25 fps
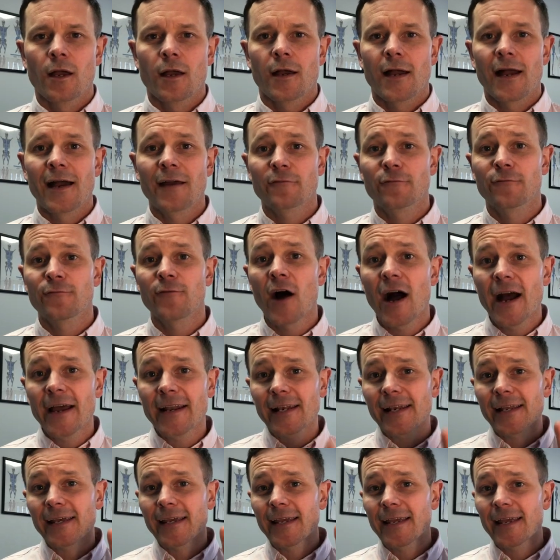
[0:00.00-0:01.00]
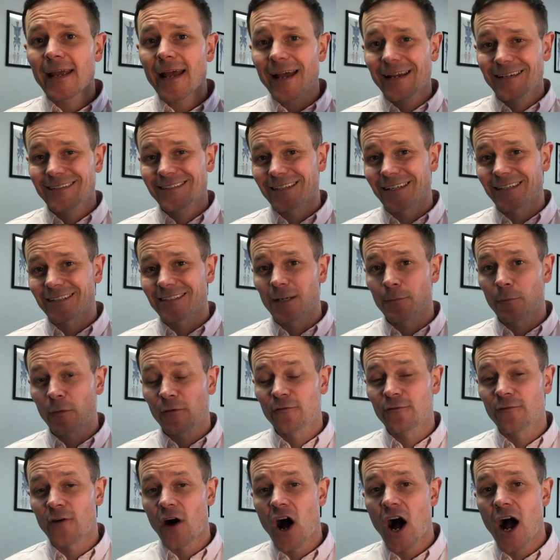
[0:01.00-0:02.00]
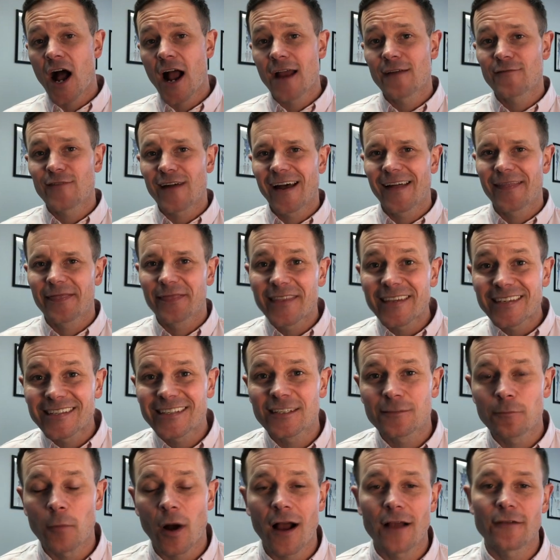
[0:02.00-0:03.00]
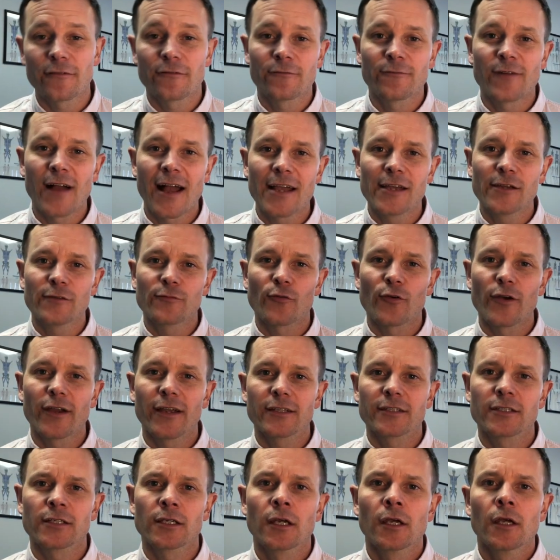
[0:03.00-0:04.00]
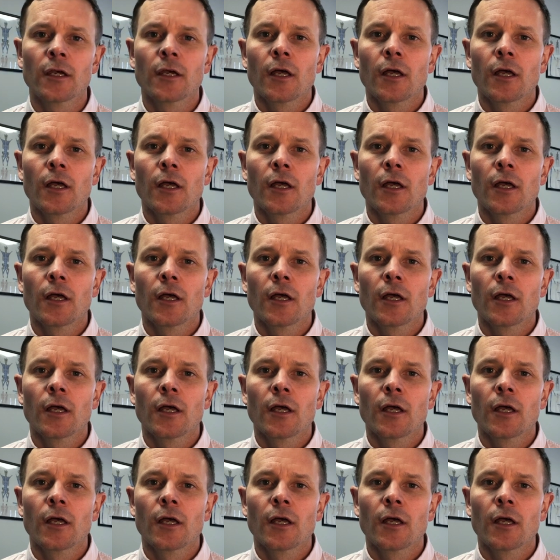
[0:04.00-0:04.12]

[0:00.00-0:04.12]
And finally, exercise number 5, and this is my favorite,